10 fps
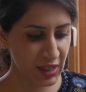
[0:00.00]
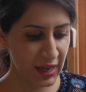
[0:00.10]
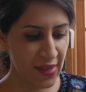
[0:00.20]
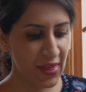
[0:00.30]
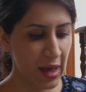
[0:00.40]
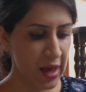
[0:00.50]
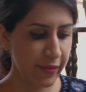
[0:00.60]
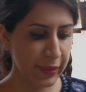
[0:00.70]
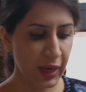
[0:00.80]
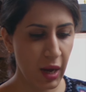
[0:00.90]
let that
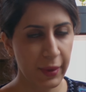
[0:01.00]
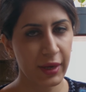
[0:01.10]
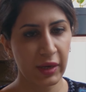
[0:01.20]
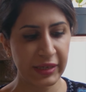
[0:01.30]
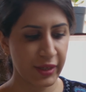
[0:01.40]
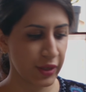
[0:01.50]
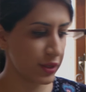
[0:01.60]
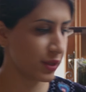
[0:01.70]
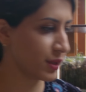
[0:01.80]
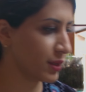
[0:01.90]
become a nice
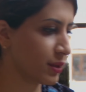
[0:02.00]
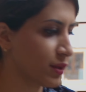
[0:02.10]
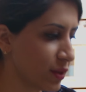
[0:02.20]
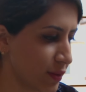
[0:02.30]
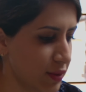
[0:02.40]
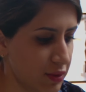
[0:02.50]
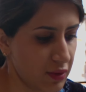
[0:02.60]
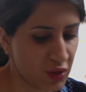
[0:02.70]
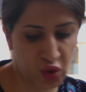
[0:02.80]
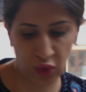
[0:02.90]
good
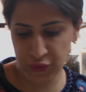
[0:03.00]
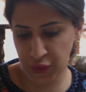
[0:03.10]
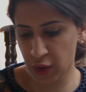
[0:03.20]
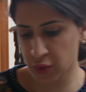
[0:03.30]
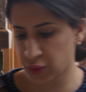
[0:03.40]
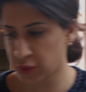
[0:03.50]
soft dough.